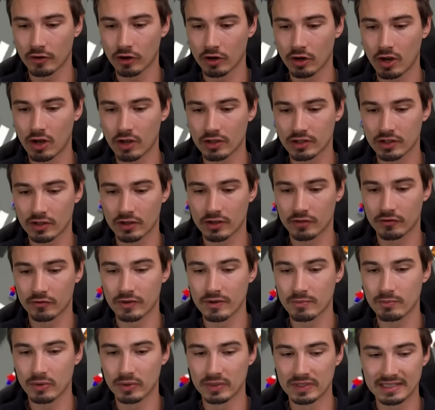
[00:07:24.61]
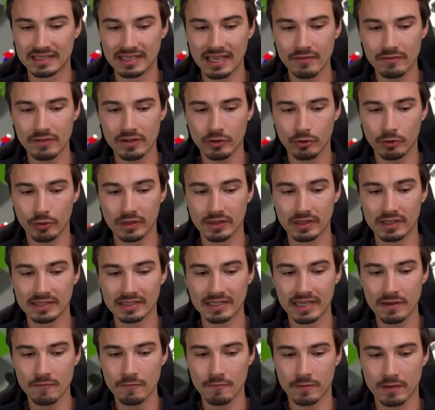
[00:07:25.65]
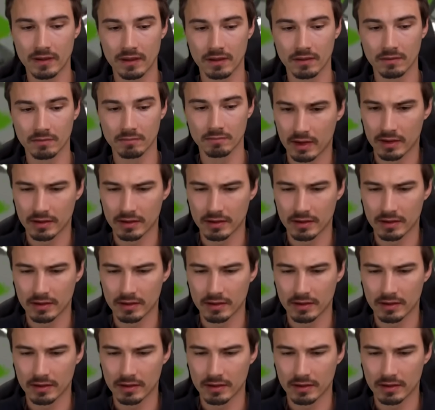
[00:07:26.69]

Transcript: Claude Sonnet 3.7 doing the same thing.